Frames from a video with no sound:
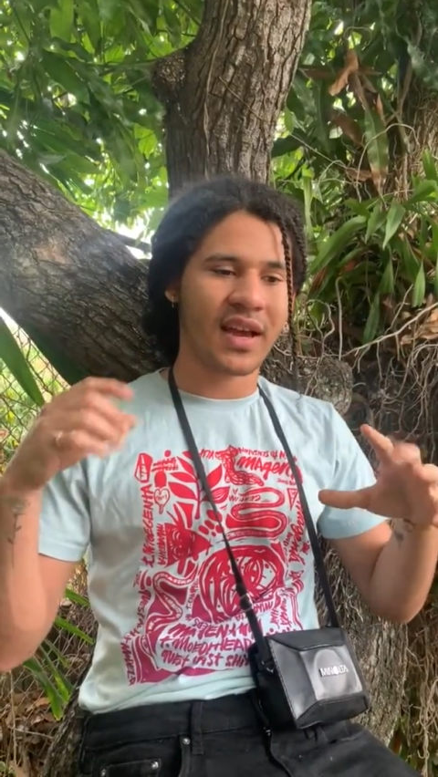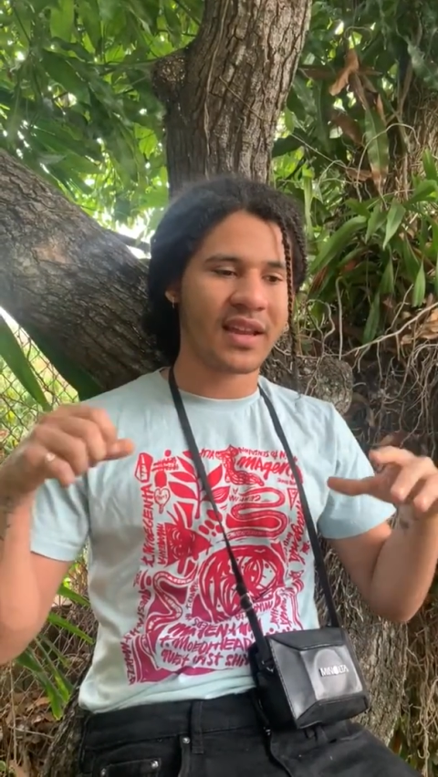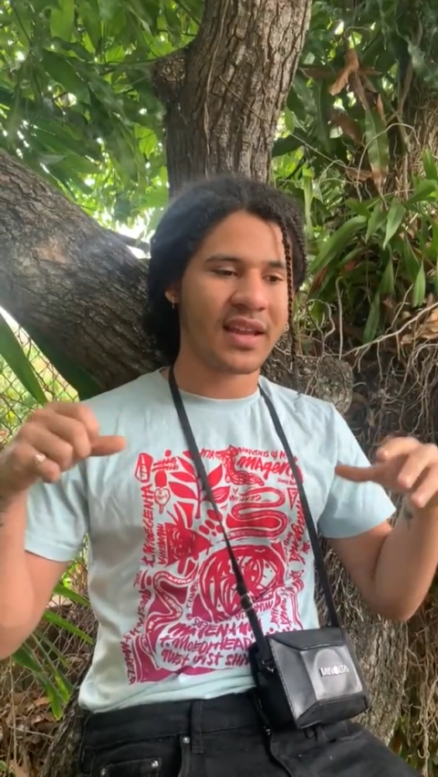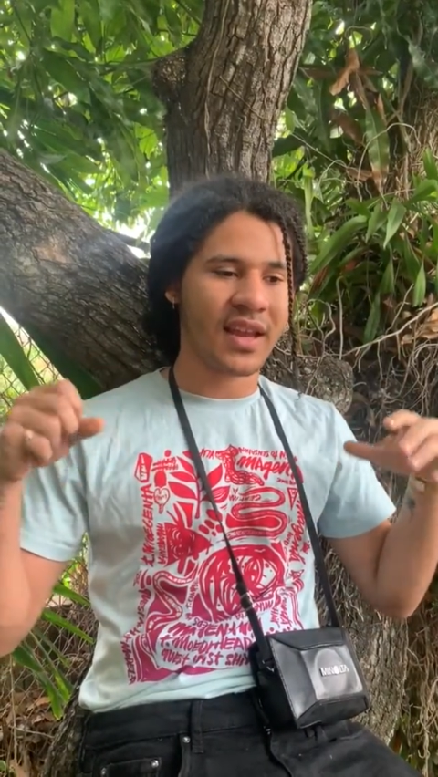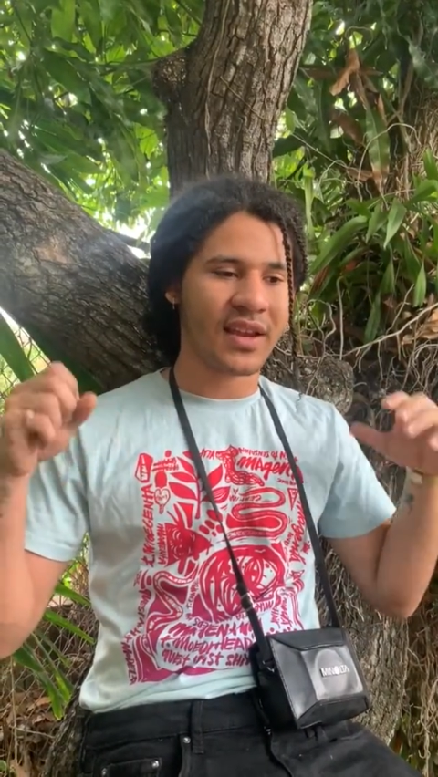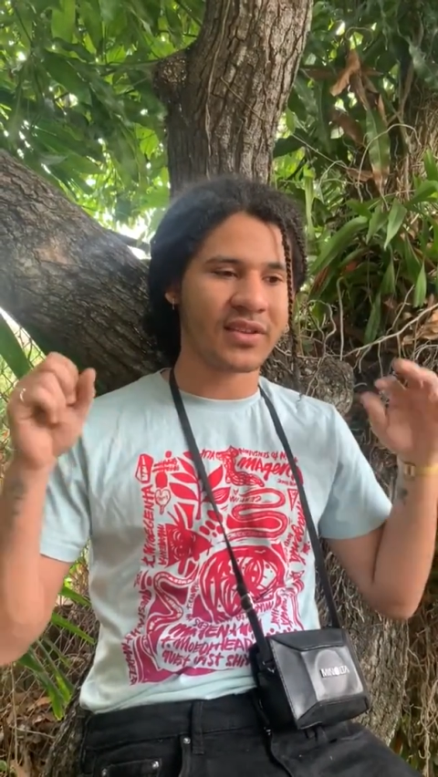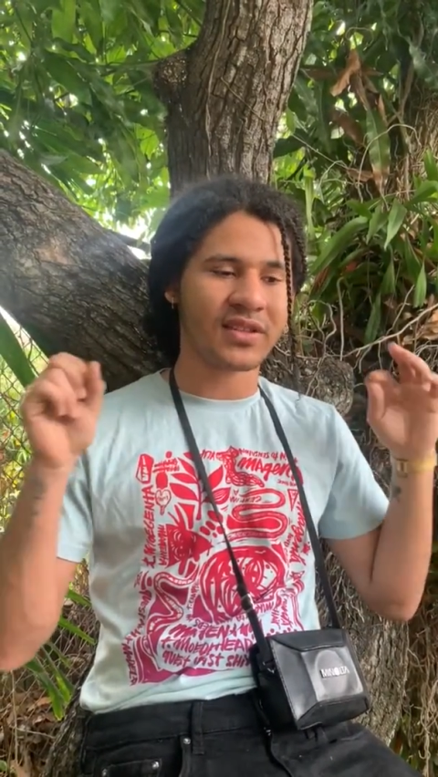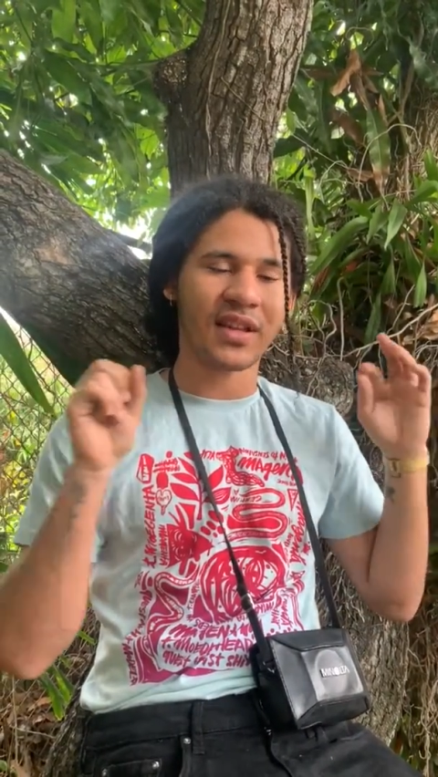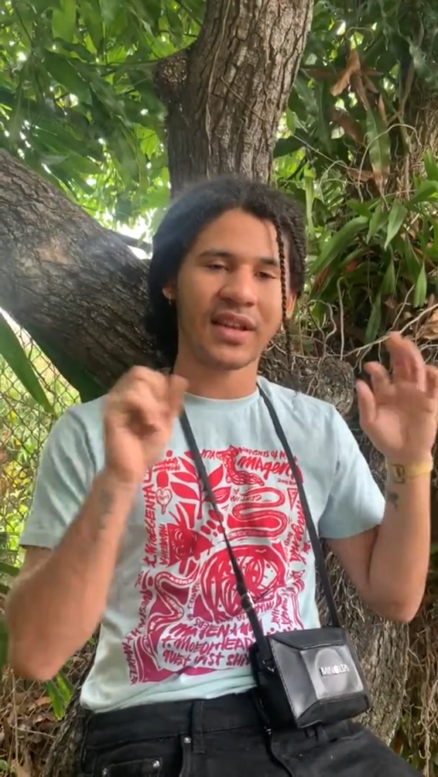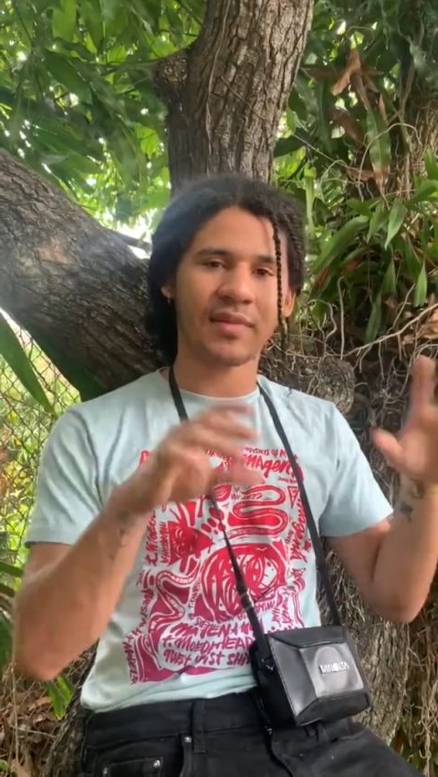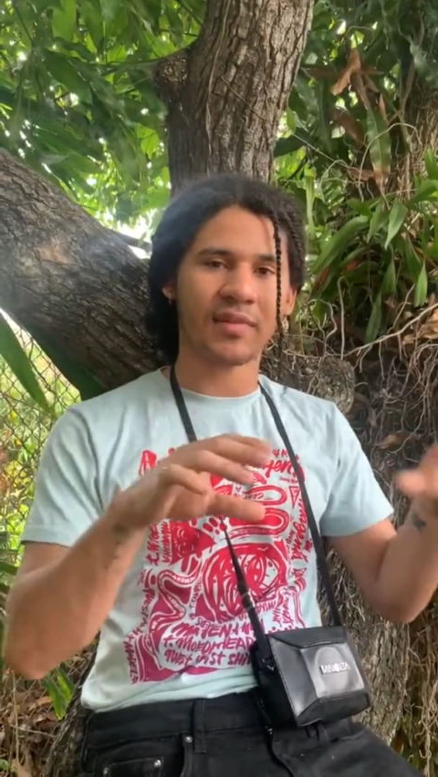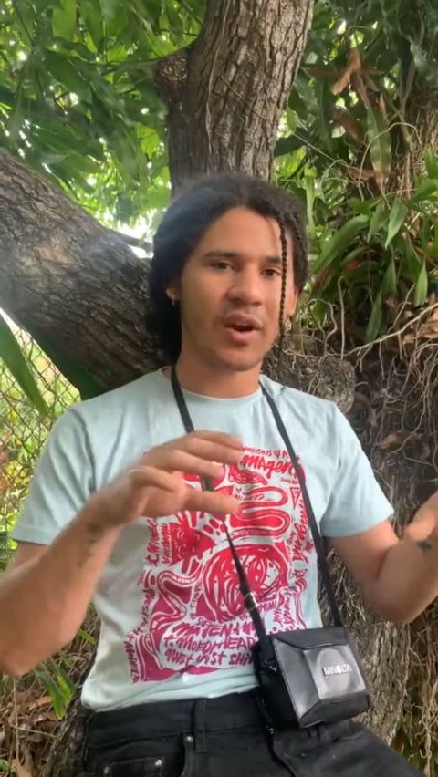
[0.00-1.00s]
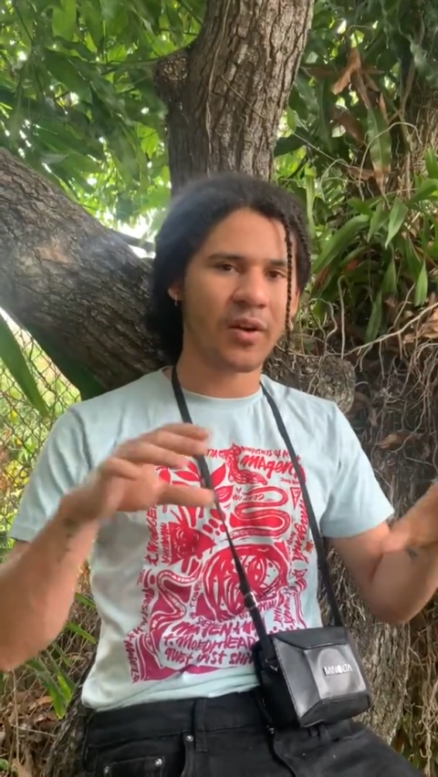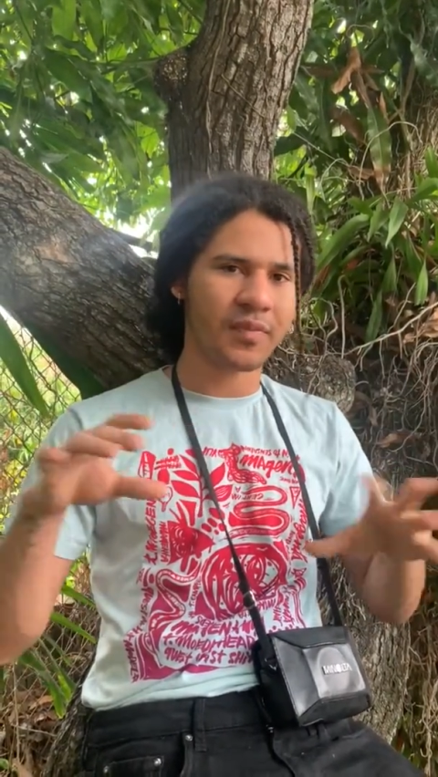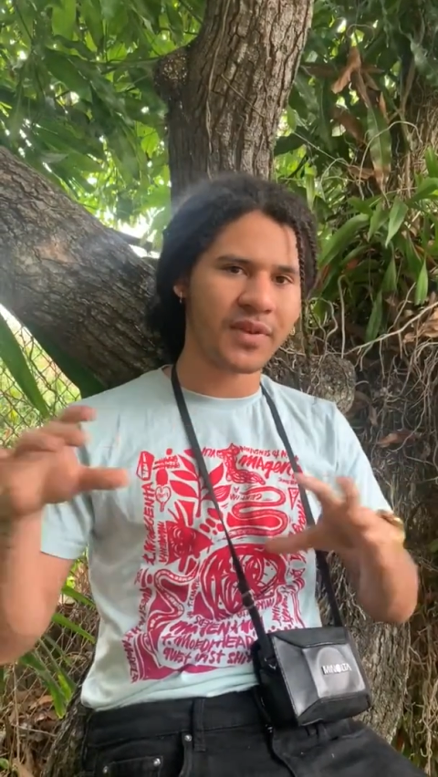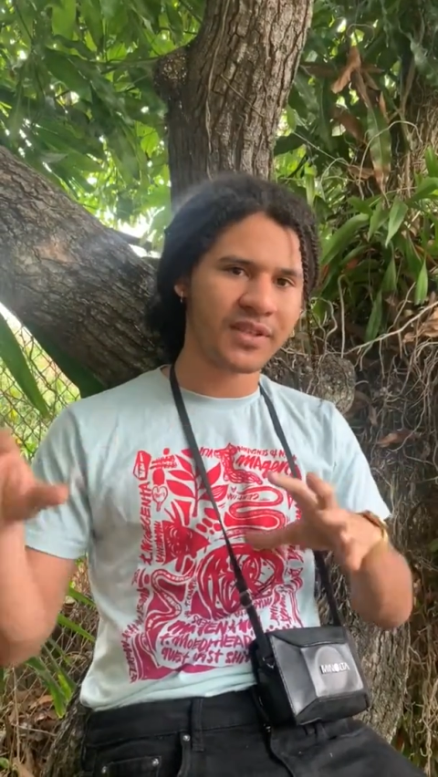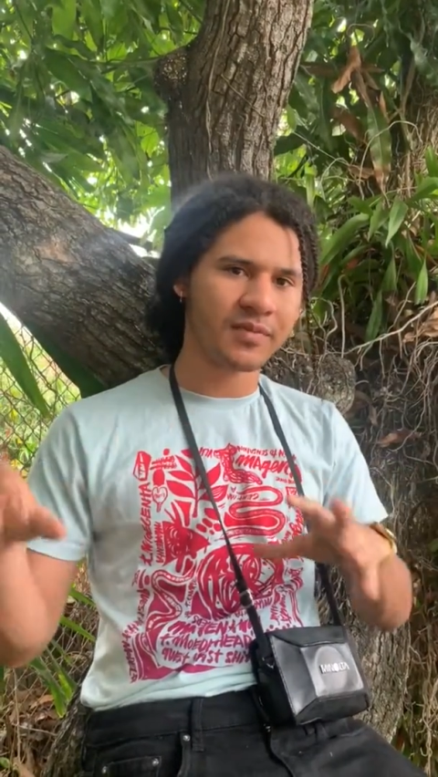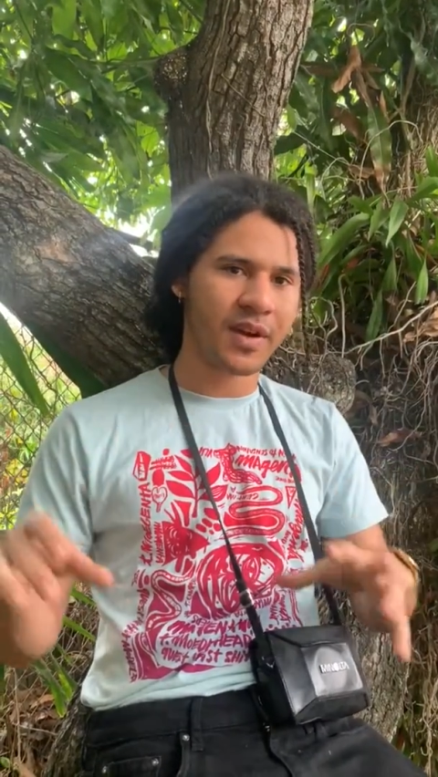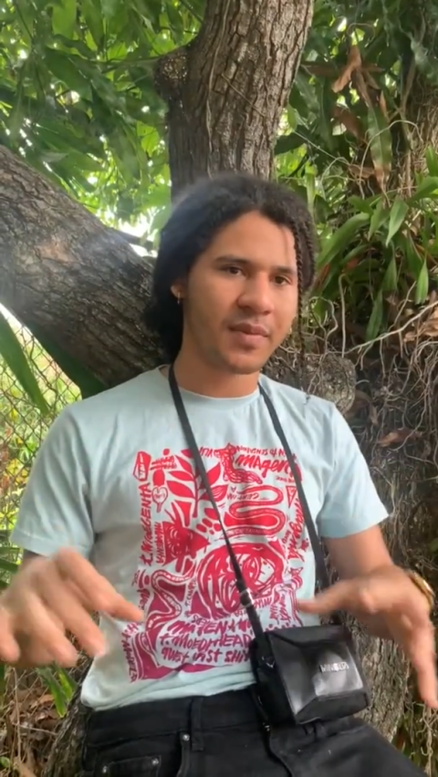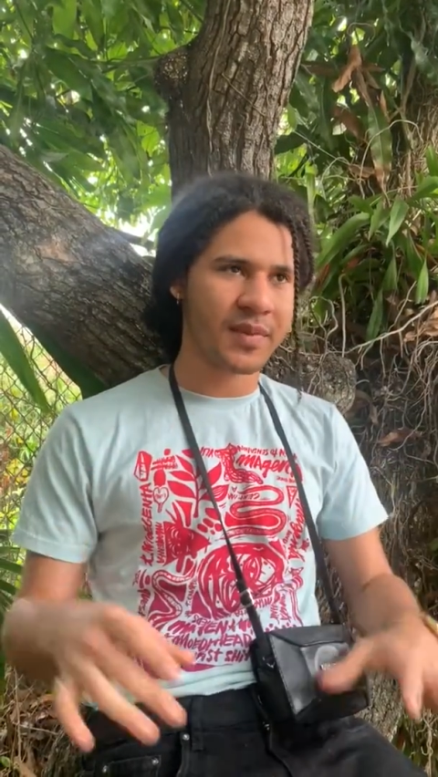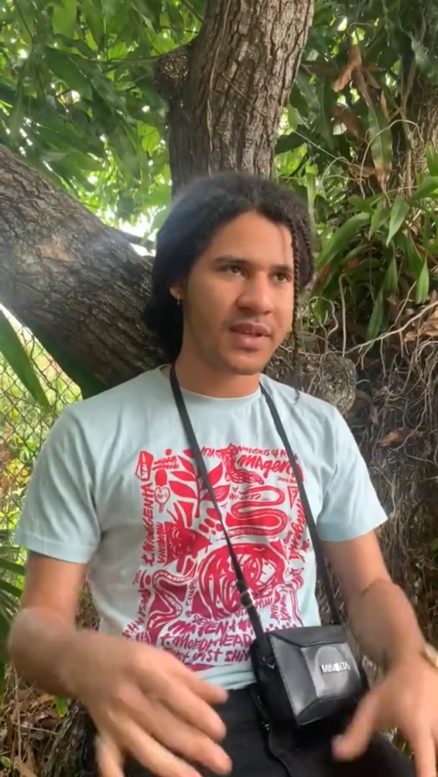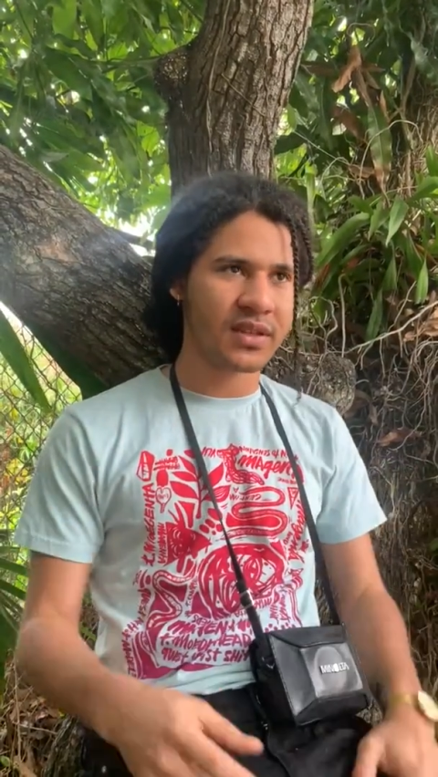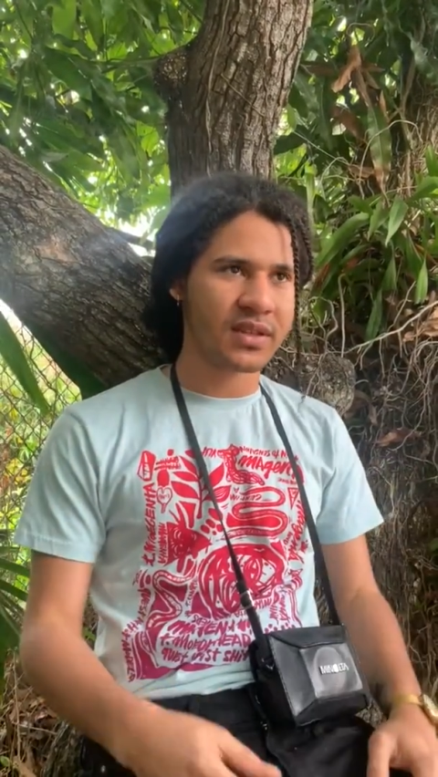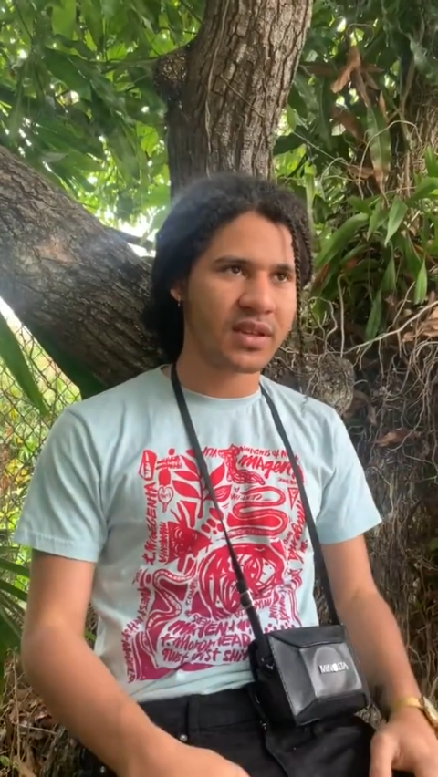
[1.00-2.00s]
and then I just lay them down piece by
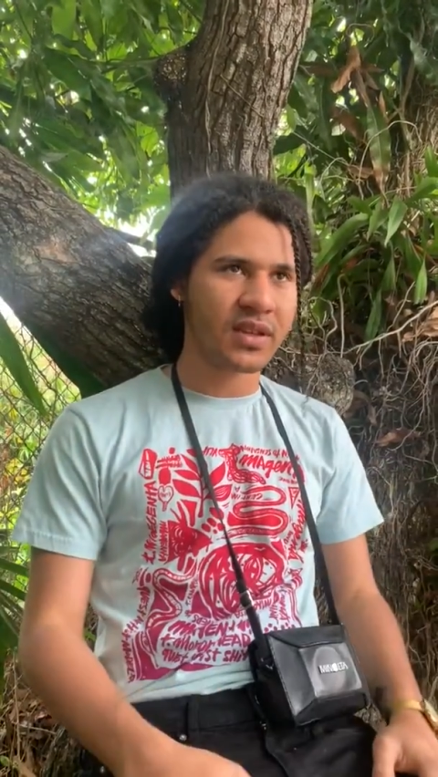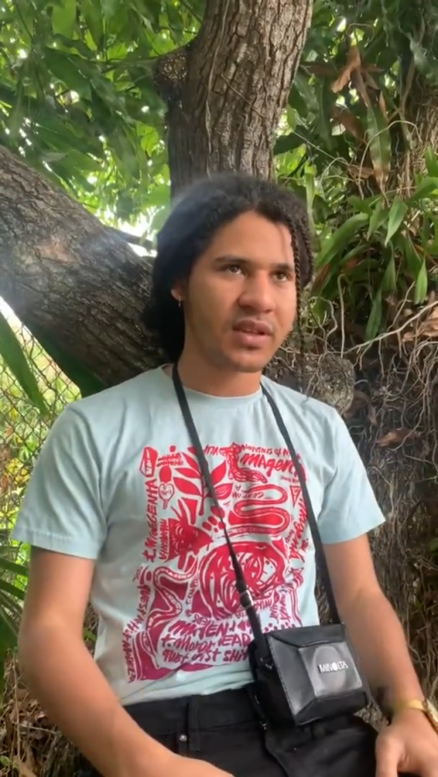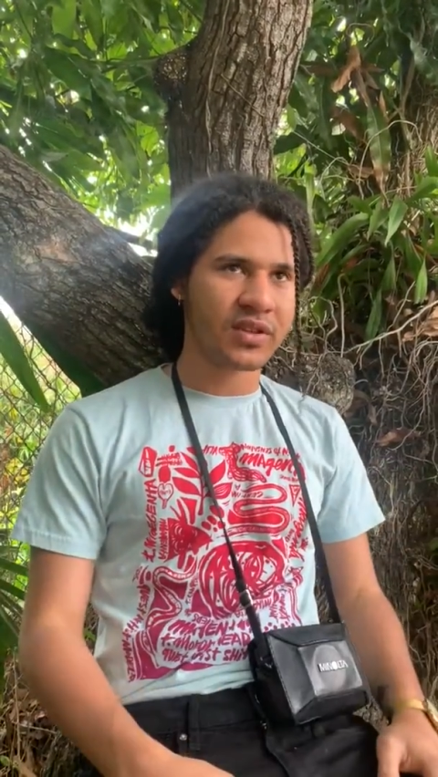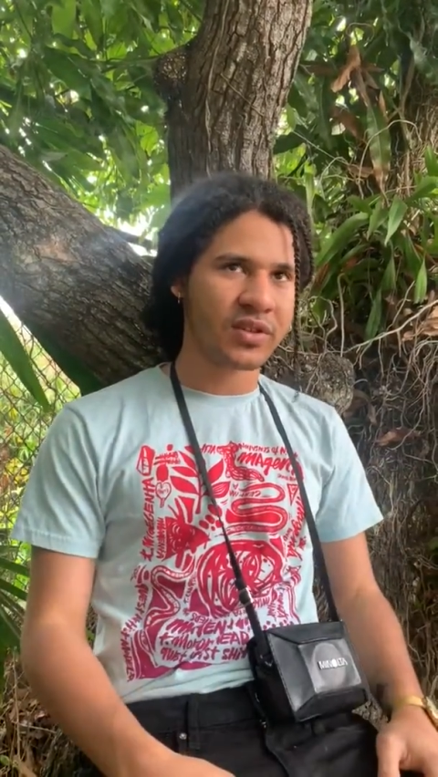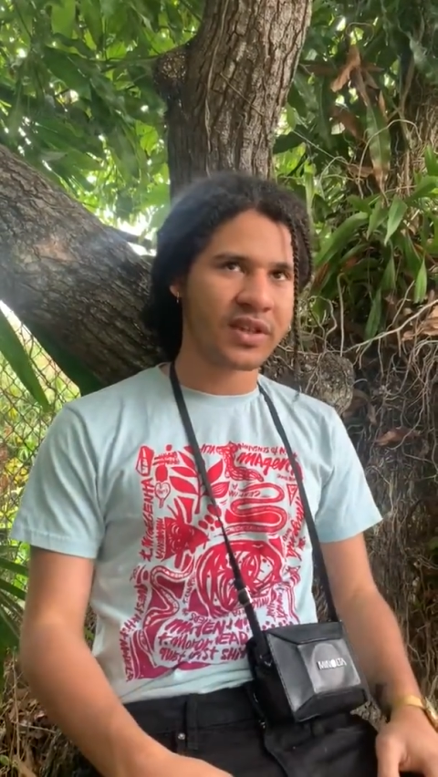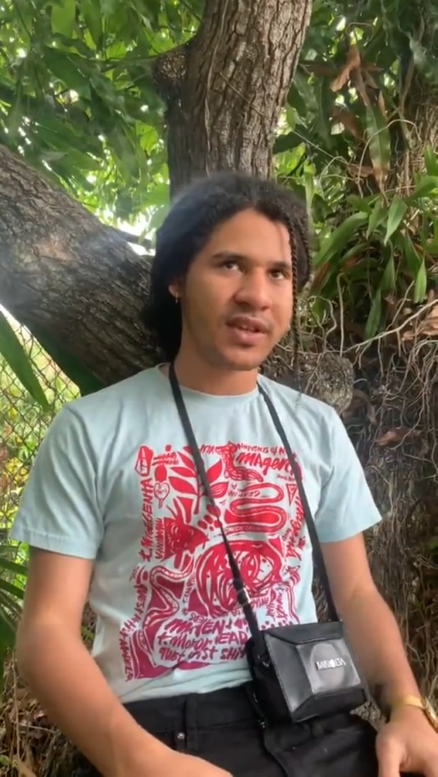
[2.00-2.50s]
piece. So